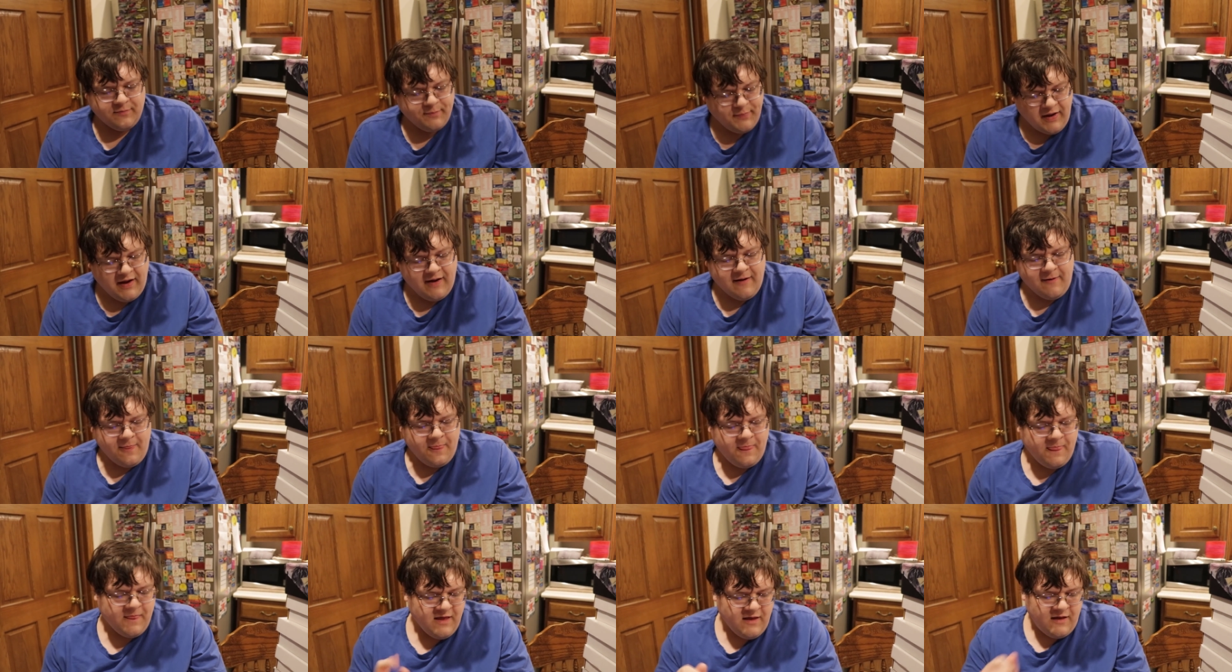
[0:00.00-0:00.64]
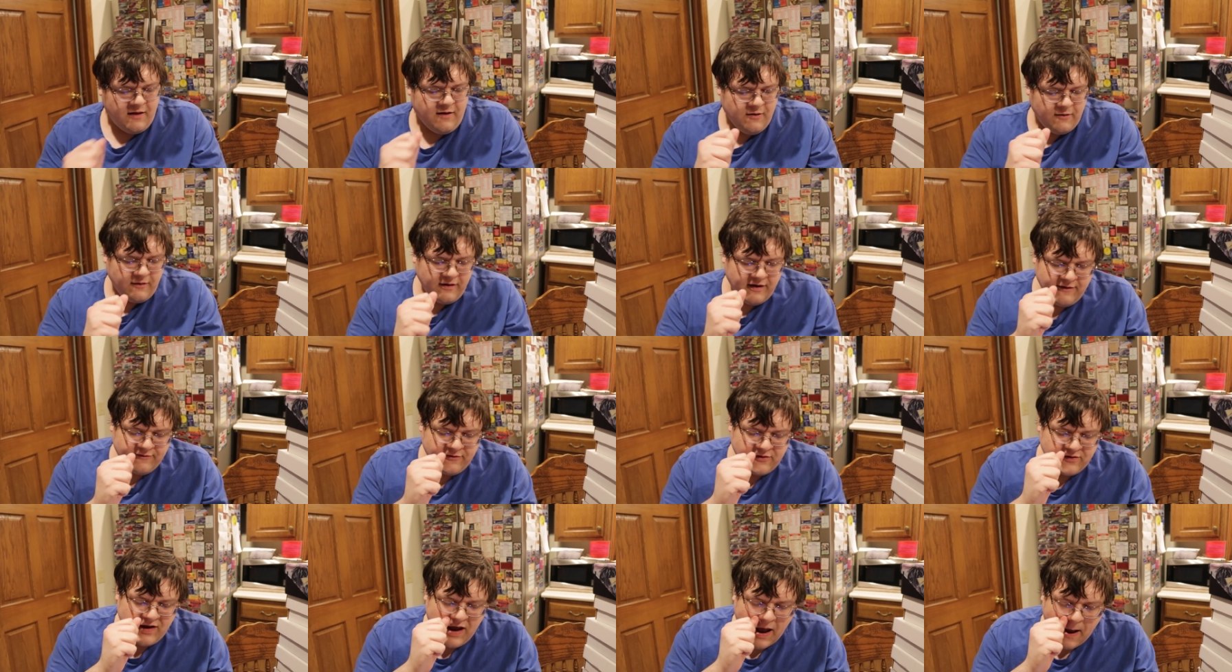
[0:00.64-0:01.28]
But we
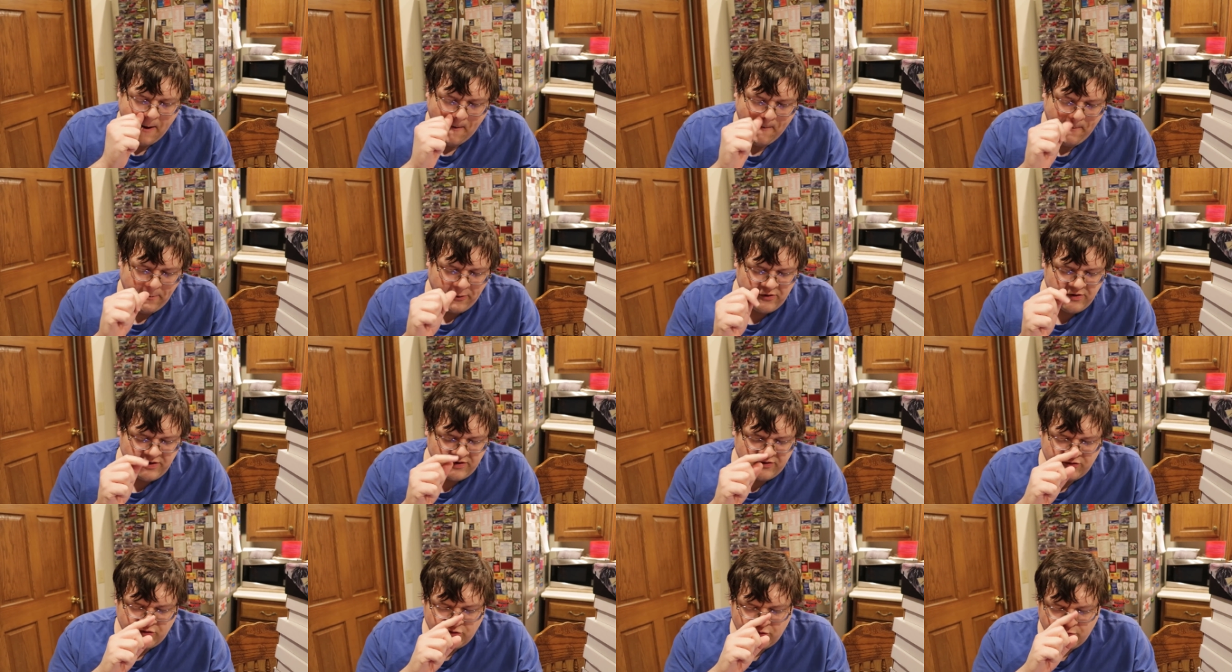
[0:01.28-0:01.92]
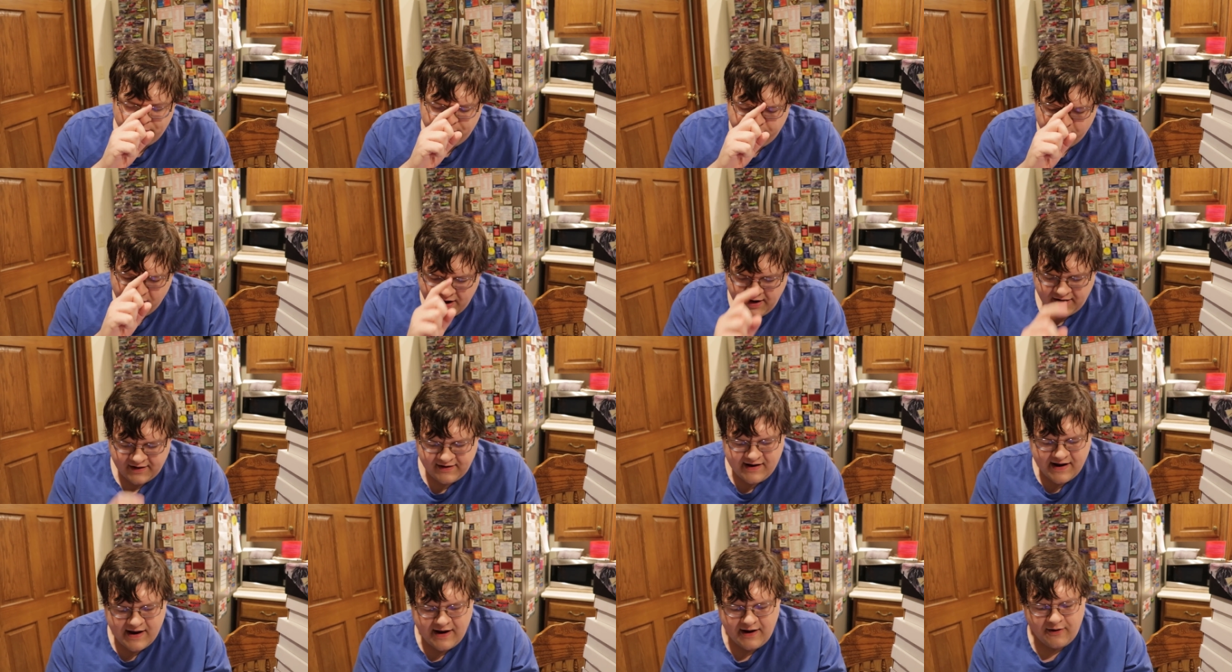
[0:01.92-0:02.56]
have the top 32
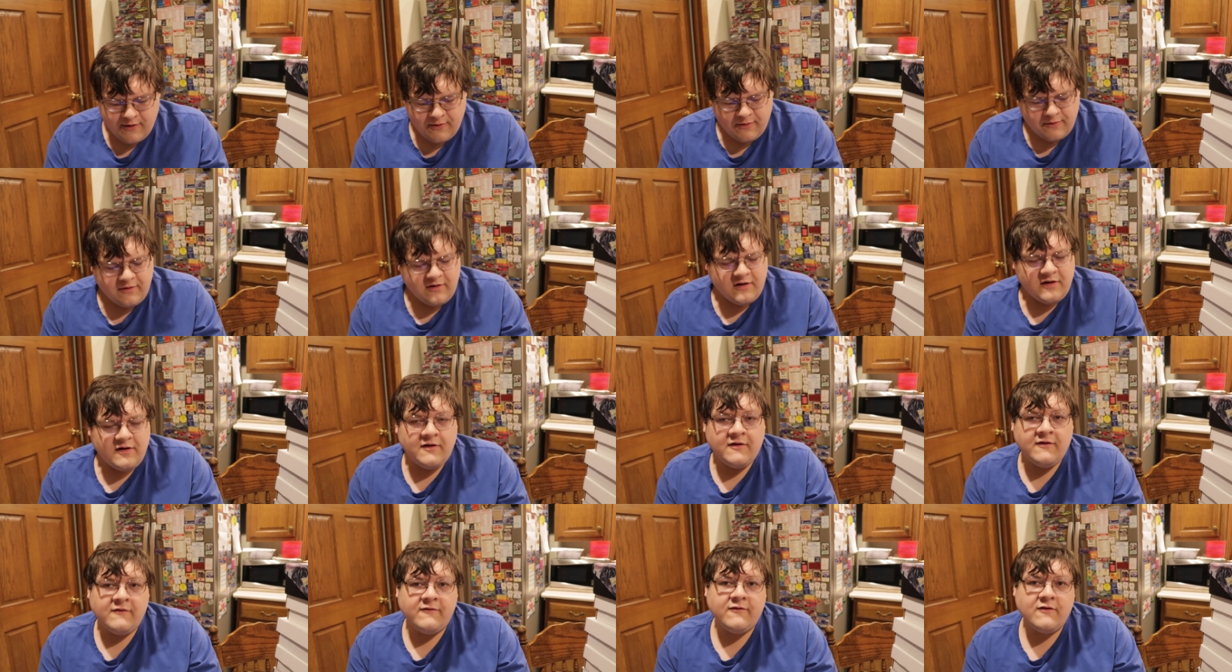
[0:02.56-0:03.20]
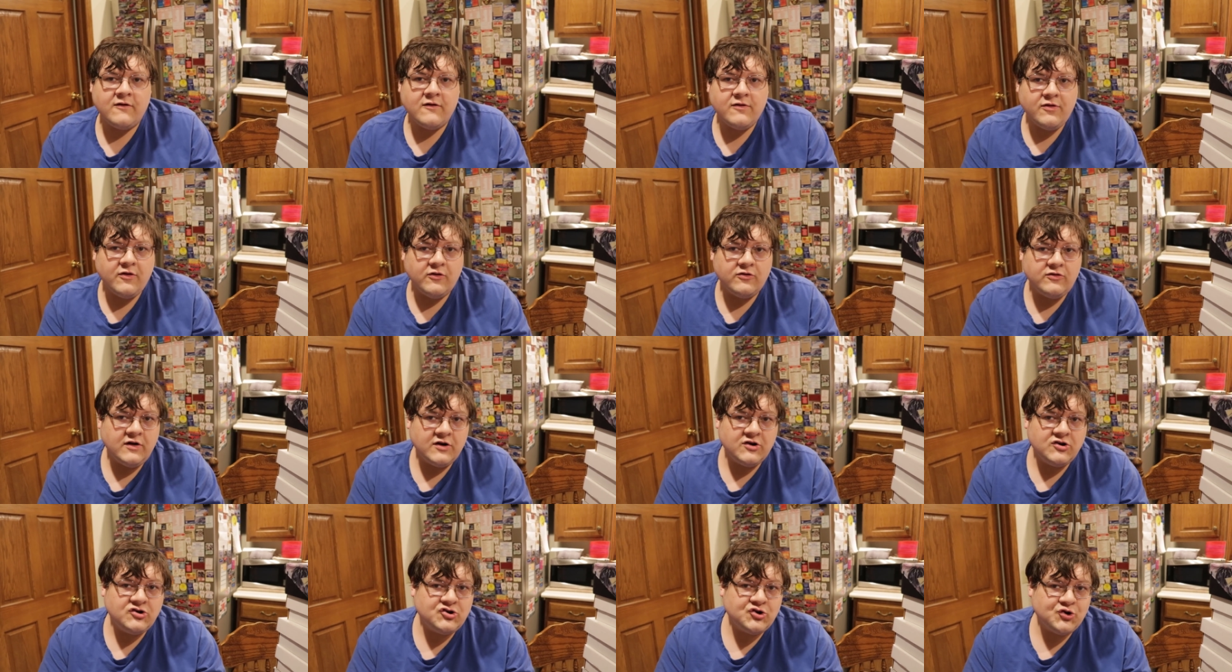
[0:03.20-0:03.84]
breakdown for the
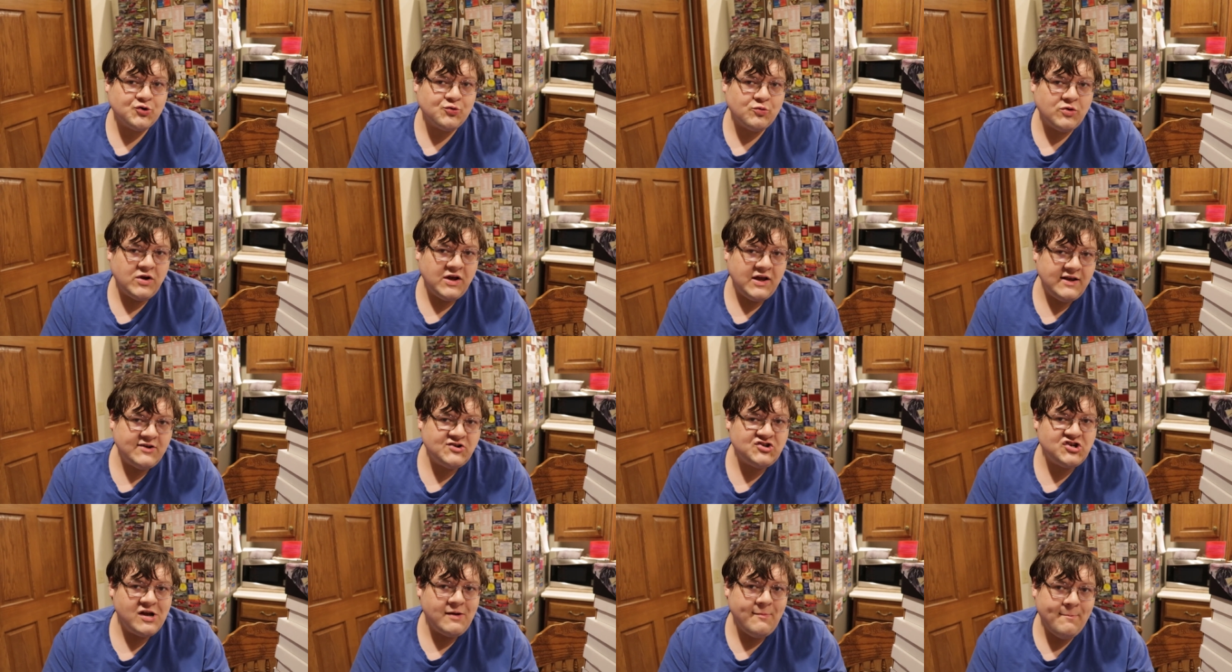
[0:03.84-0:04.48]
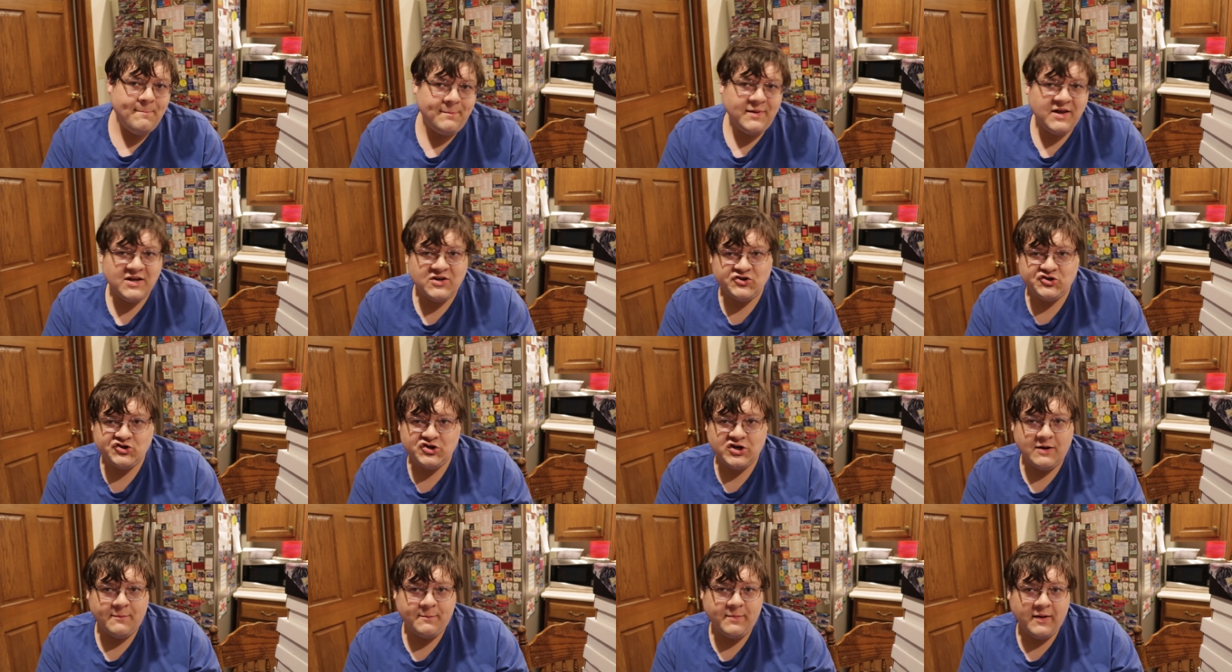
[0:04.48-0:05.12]
Luxury
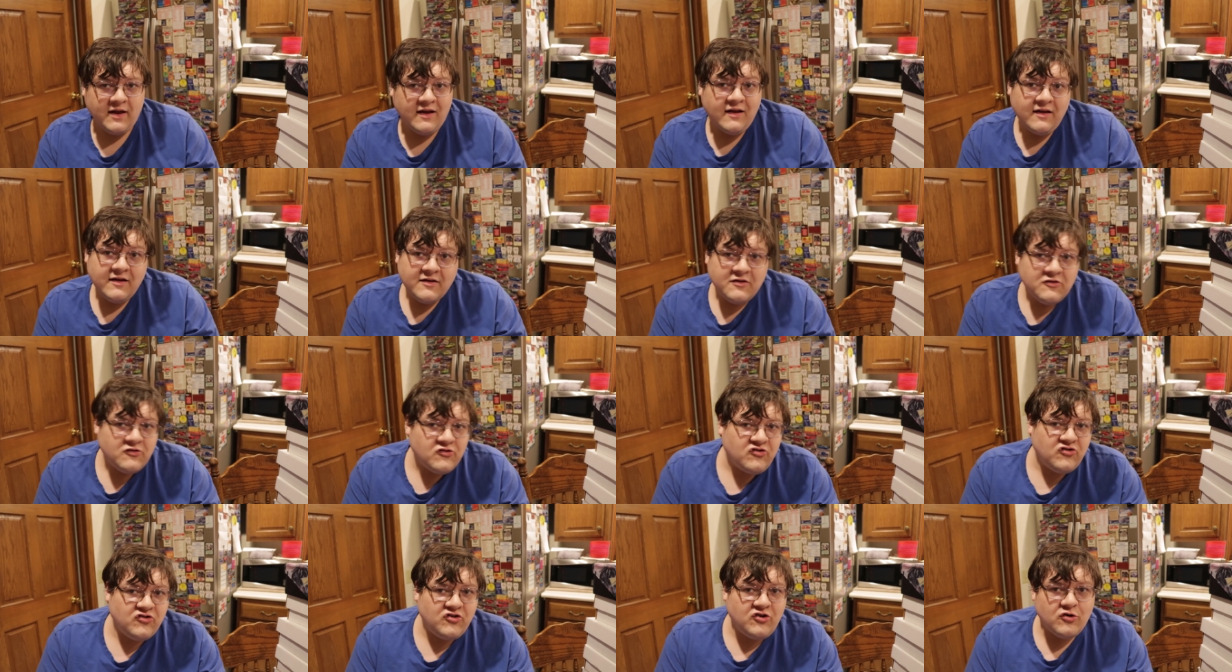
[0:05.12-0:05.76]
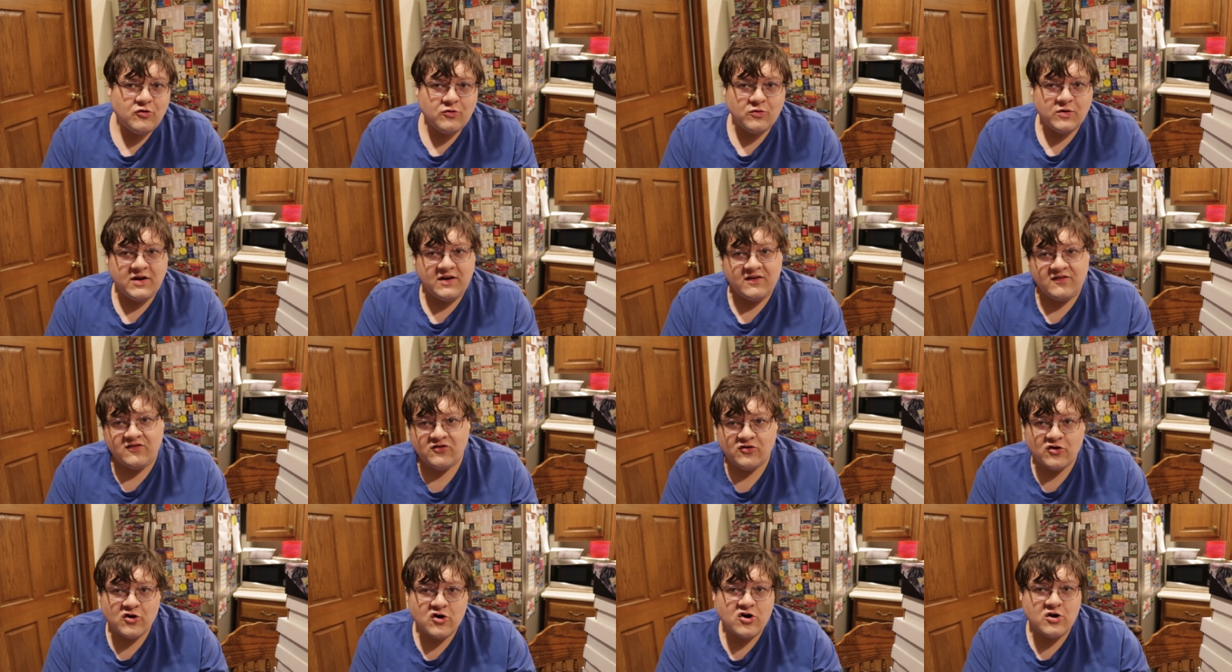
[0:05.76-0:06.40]
Championship
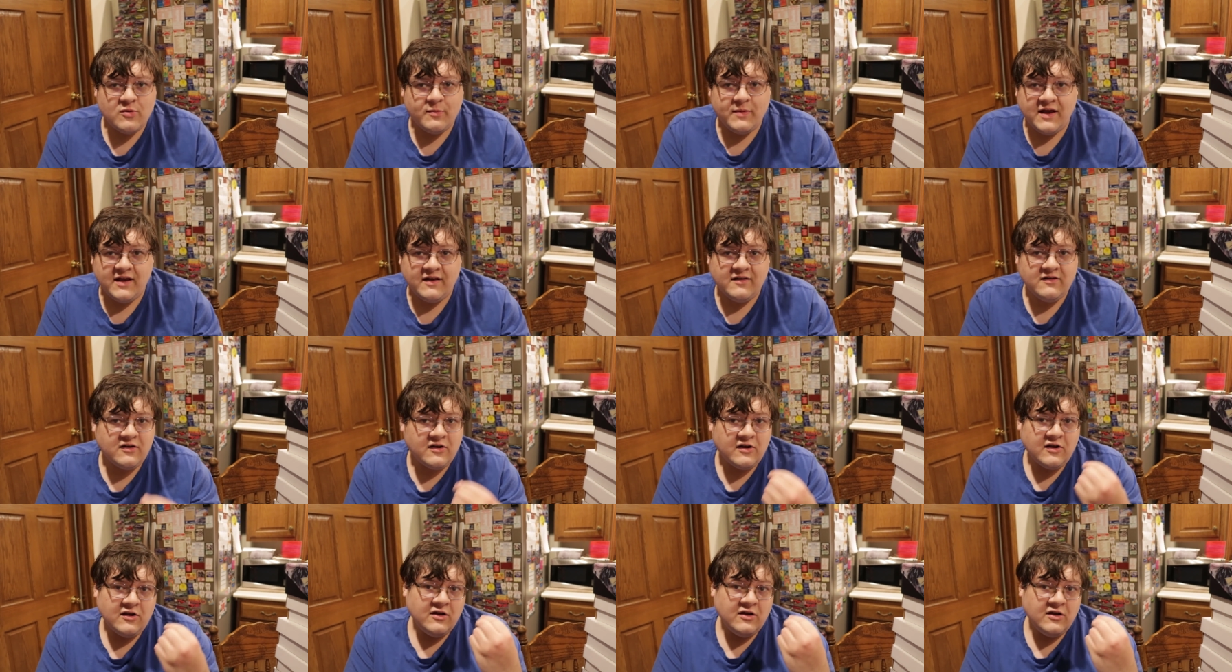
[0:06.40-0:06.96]
Series Tournament